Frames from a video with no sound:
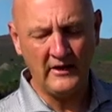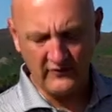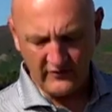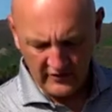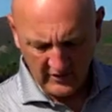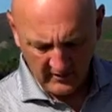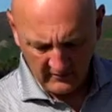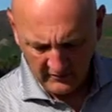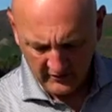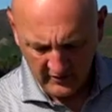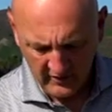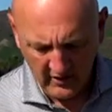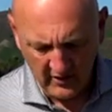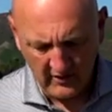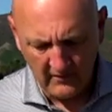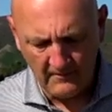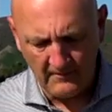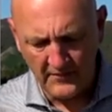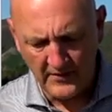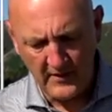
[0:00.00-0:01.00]
in terms of
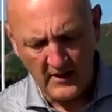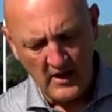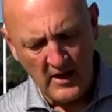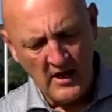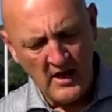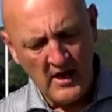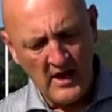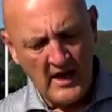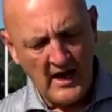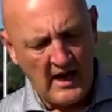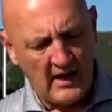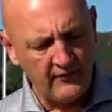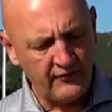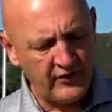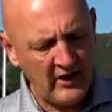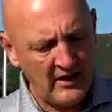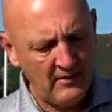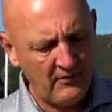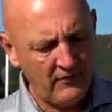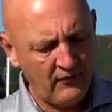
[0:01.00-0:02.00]
the... I've
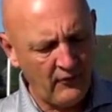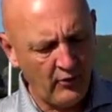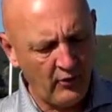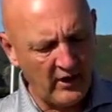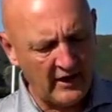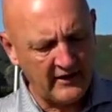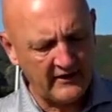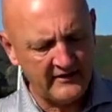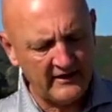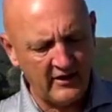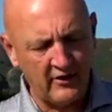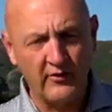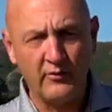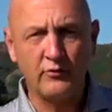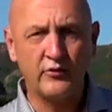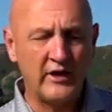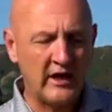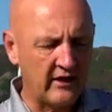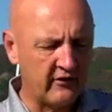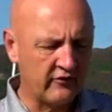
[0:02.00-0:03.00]
said it before, like I said, on
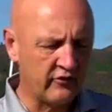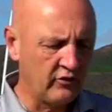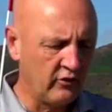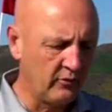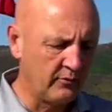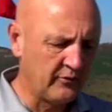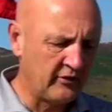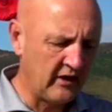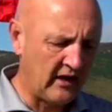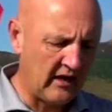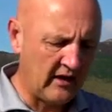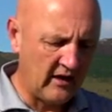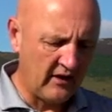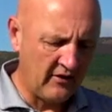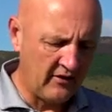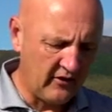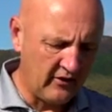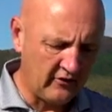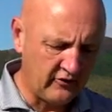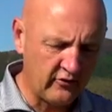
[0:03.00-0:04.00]
those cast clubs,
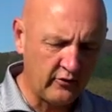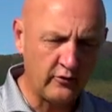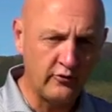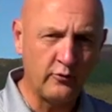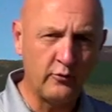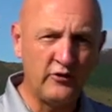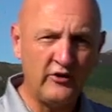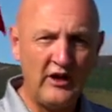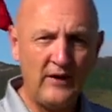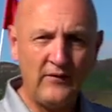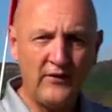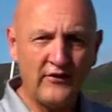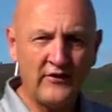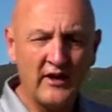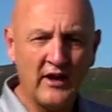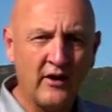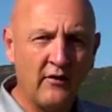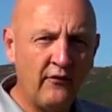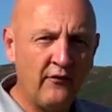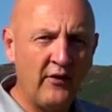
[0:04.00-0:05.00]
to, to achieve this
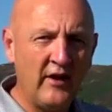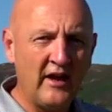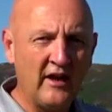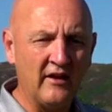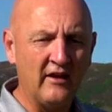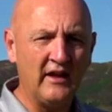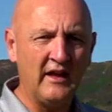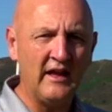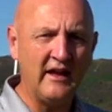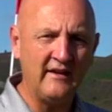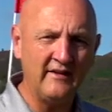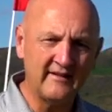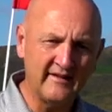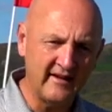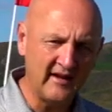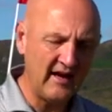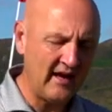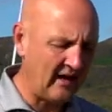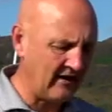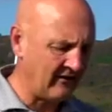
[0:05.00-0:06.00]
kind of feel is, uh,